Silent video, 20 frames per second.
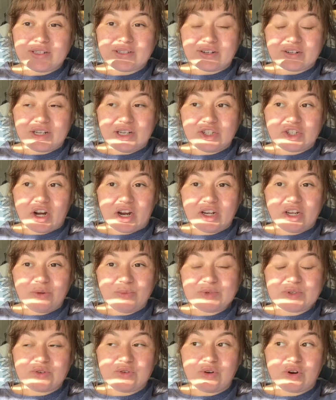on each item
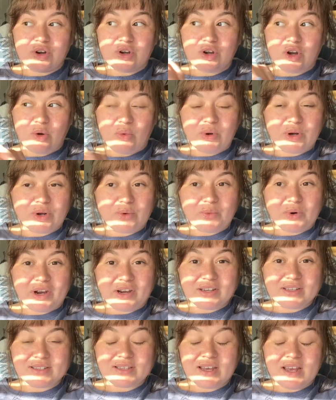so you could know what it
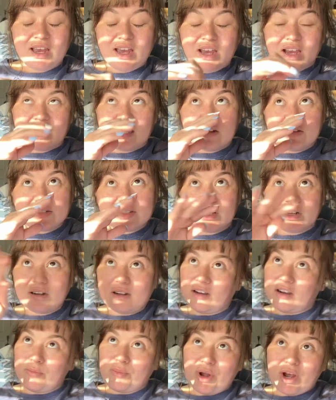was. And I was like,
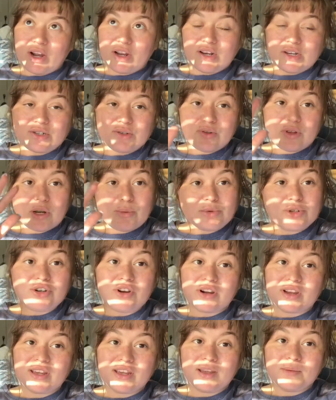oh, I'm not gonna do that. I'm sure I
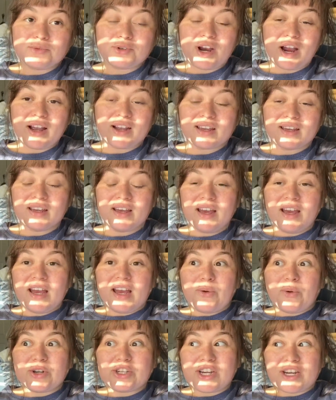can keep track,
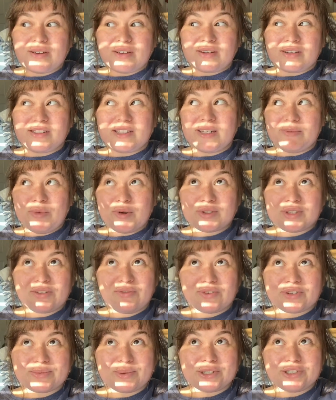which I did mostly
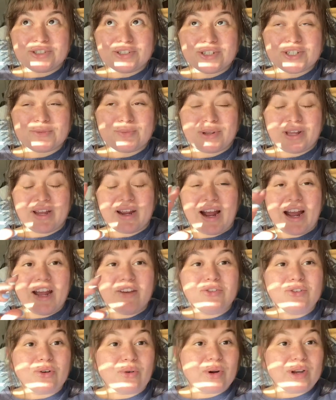for sweatshirts, but like I have
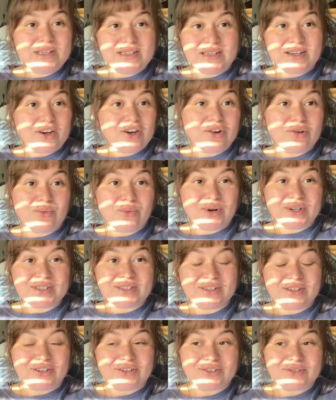no idea what
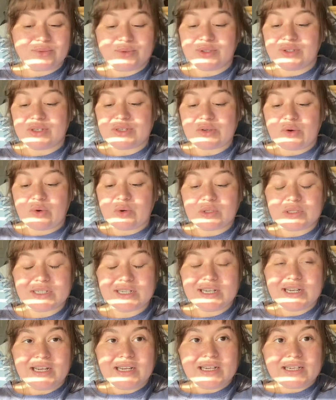stickers really sold.
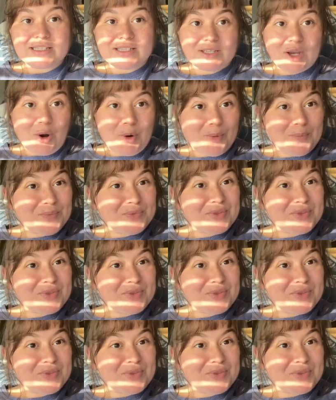So